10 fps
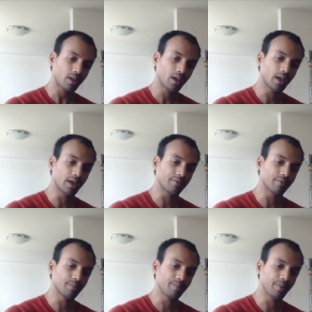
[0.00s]
I have
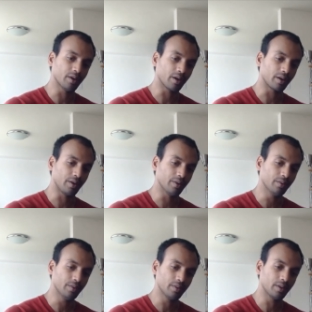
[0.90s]
p or
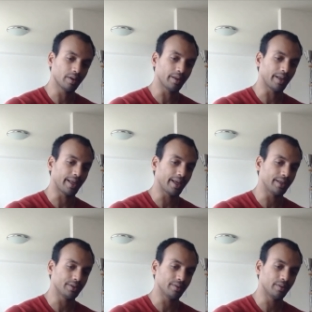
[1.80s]
q and
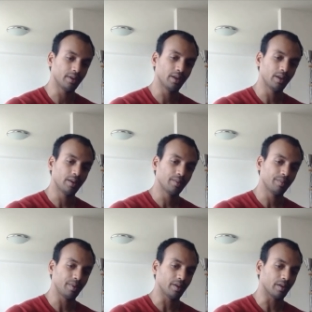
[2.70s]
negation
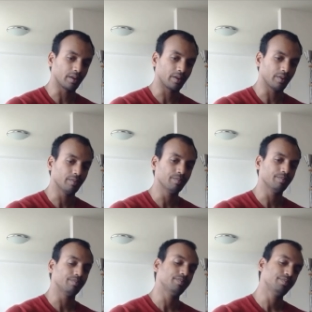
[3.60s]
p or q
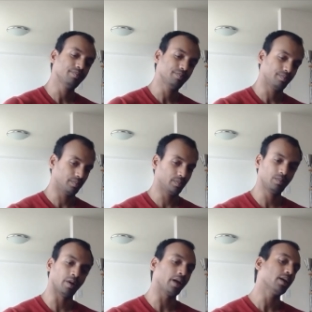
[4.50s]

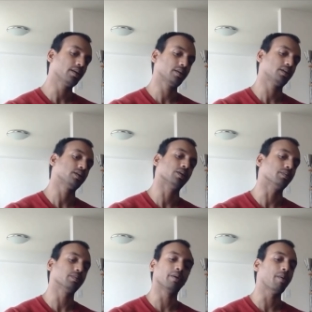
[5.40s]
right so
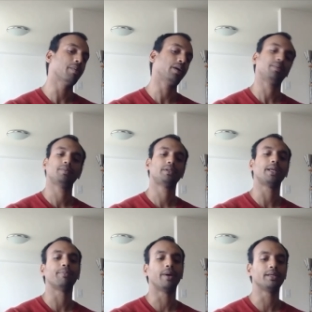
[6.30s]
remember
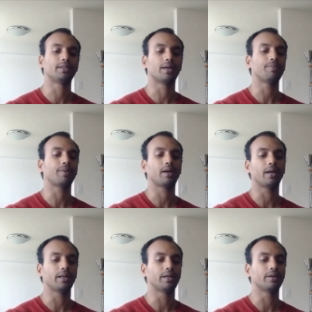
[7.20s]
step by step
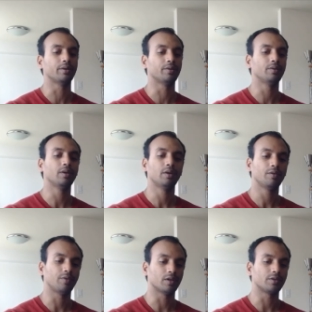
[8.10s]
I need to
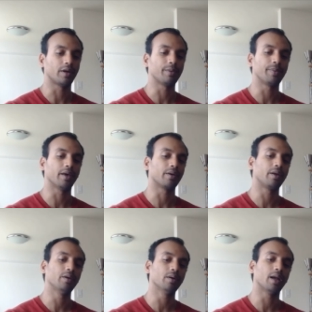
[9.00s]
first write
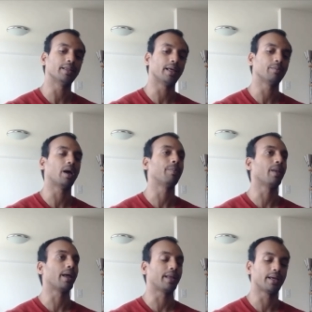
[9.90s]
PRQ and then
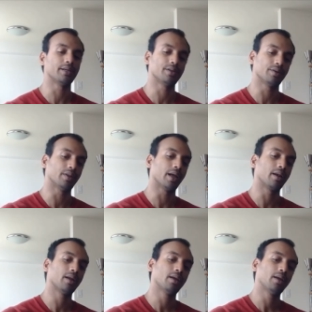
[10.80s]
apply negation to that
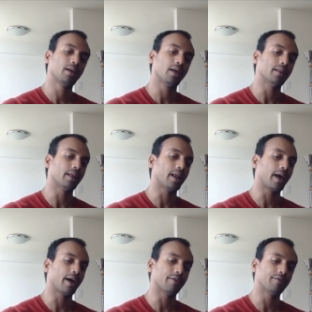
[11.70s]
and then I
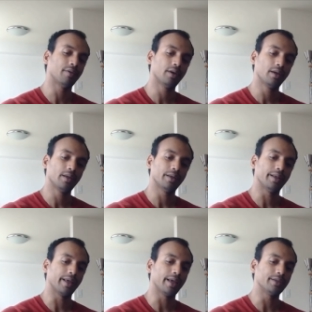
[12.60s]
have
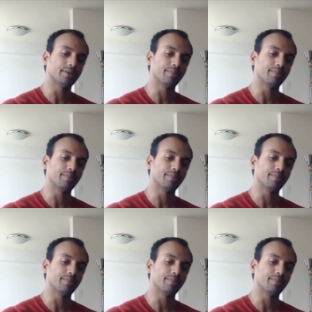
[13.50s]
negation